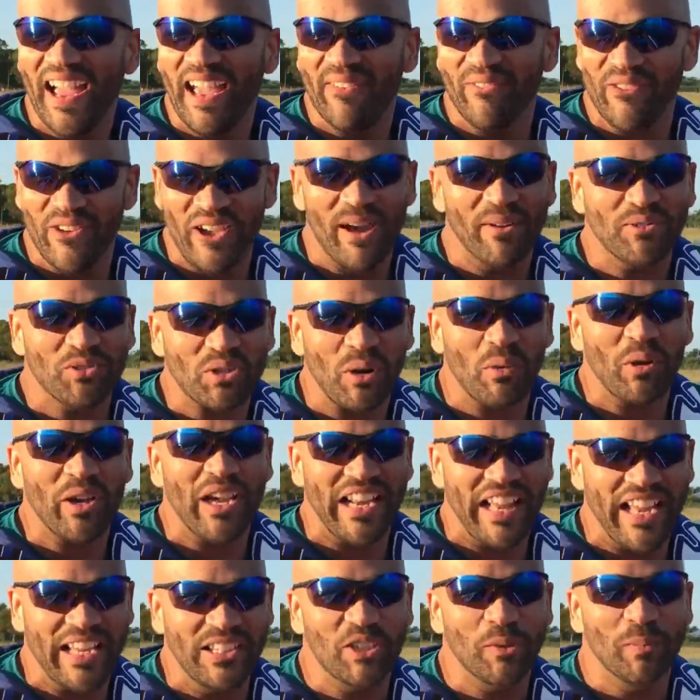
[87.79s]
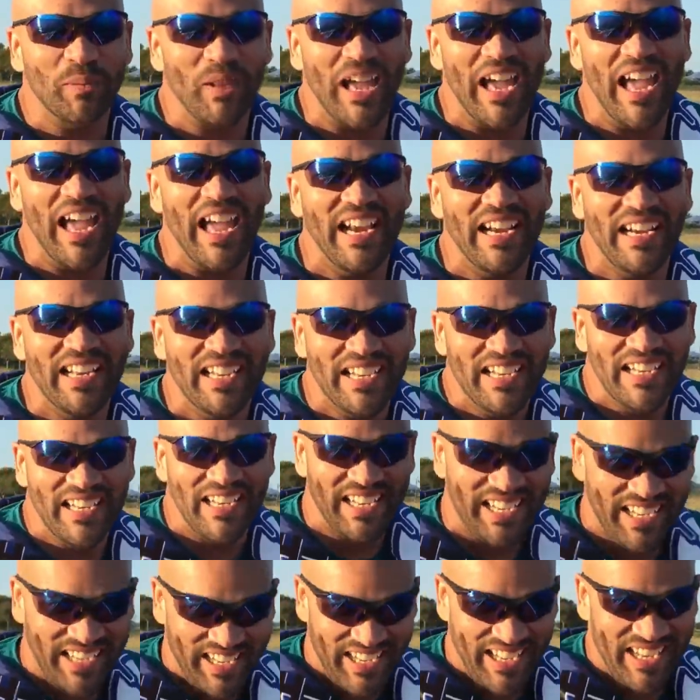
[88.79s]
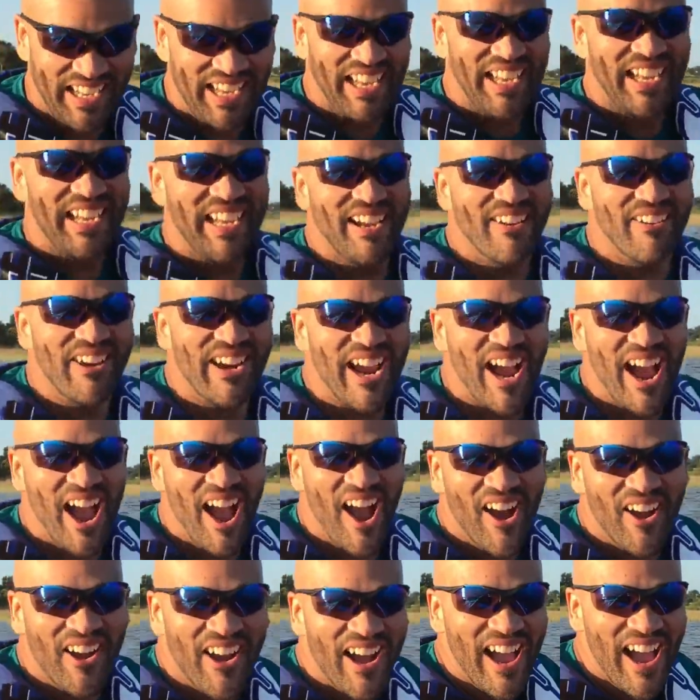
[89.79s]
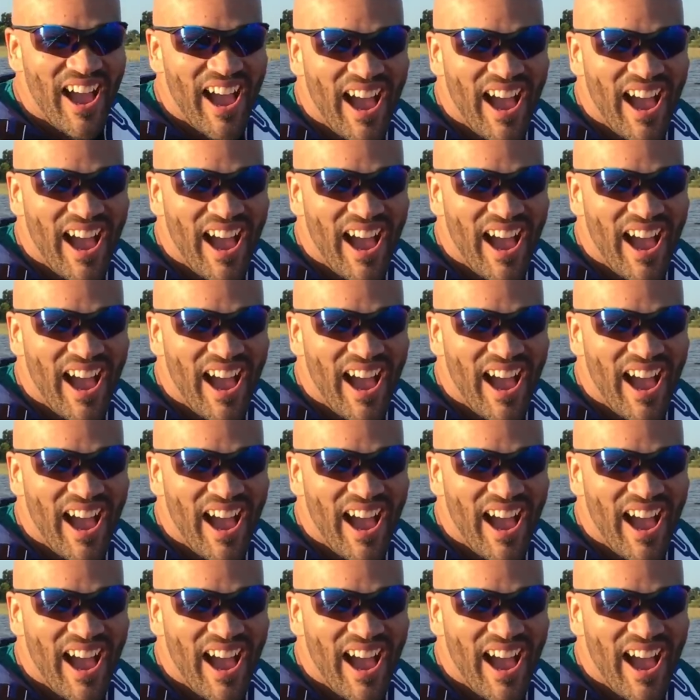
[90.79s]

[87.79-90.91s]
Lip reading: If you have trouble getting into plane, here we go.